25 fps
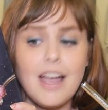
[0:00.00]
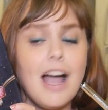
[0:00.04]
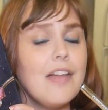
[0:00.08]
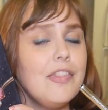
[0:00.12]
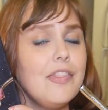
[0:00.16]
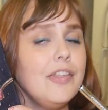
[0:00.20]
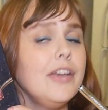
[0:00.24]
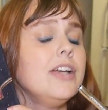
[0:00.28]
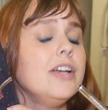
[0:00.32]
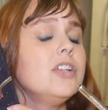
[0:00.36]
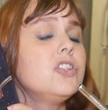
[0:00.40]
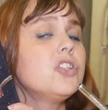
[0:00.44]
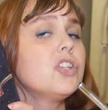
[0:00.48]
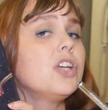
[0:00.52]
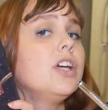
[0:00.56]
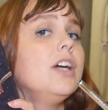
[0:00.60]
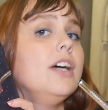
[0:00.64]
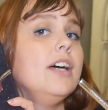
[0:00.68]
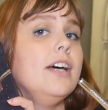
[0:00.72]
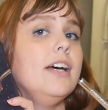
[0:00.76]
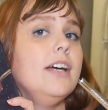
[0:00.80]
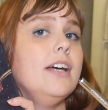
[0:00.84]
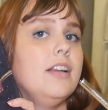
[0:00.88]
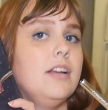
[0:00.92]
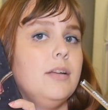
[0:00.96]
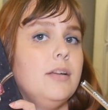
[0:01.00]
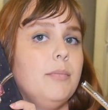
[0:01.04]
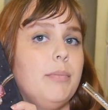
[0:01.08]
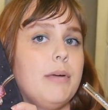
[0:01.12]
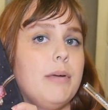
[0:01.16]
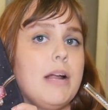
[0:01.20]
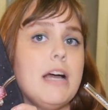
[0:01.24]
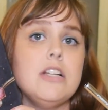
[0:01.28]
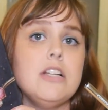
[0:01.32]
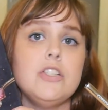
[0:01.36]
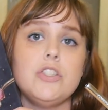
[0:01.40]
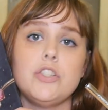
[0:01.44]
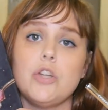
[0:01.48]
I think it's good,
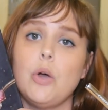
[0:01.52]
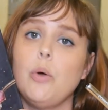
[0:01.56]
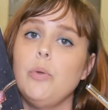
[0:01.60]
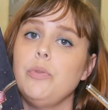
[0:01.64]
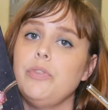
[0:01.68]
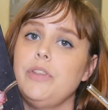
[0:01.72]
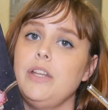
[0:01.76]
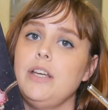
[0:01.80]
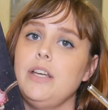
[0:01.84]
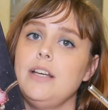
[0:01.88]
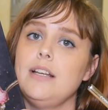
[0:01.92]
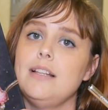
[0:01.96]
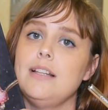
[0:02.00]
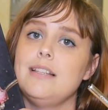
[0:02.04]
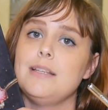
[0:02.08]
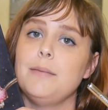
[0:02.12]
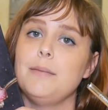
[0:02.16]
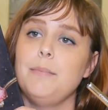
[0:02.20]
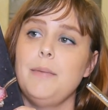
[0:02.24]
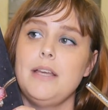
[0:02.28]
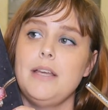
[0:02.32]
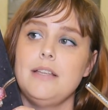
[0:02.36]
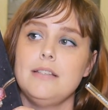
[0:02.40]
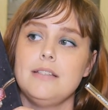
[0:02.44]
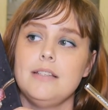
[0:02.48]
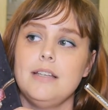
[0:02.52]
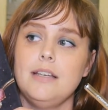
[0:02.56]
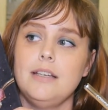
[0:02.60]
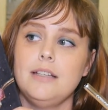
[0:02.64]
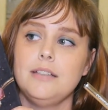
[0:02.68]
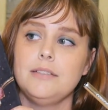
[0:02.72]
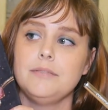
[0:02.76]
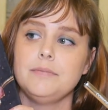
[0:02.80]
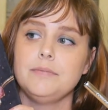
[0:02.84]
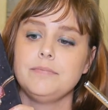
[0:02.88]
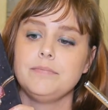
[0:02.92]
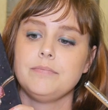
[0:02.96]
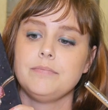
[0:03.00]
but I don't think it's
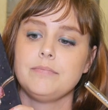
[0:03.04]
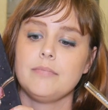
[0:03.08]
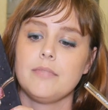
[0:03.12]
amazing.